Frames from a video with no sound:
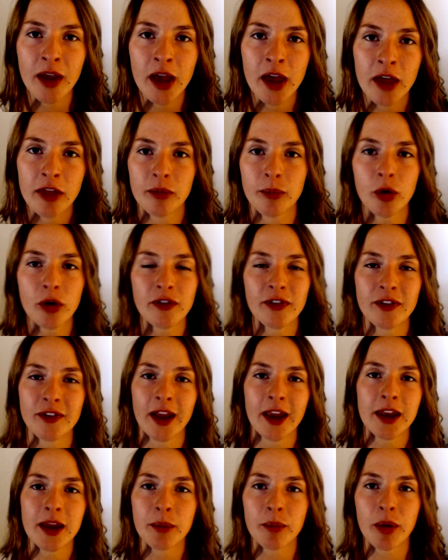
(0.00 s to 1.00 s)
The more
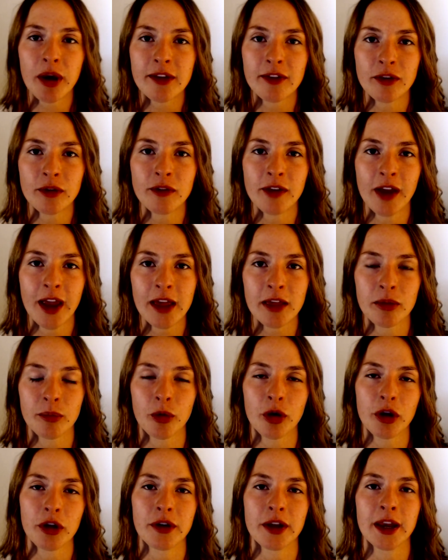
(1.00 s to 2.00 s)
standing breaks you take, the more
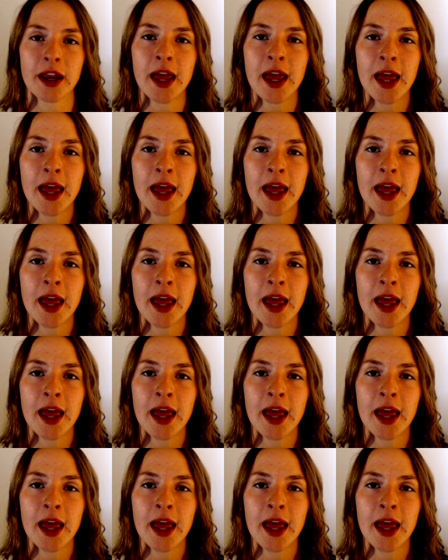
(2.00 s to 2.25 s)
you can